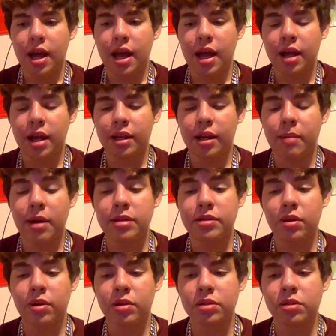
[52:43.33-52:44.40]
and I was
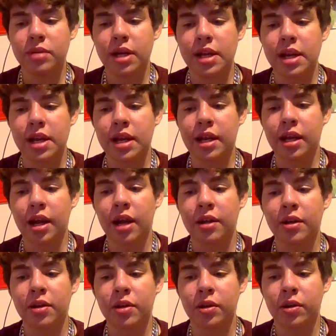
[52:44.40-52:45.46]
also dating
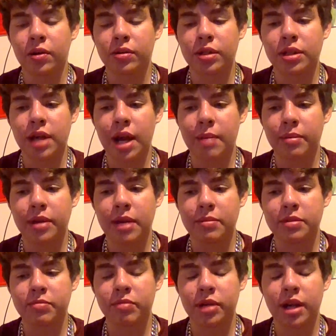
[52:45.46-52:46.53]
another girl at the time. Her name
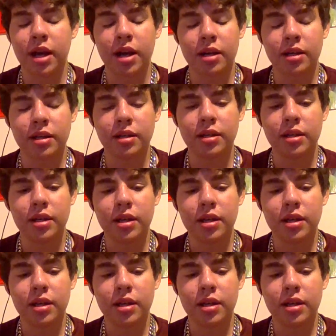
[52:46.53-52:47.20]
was Brianna,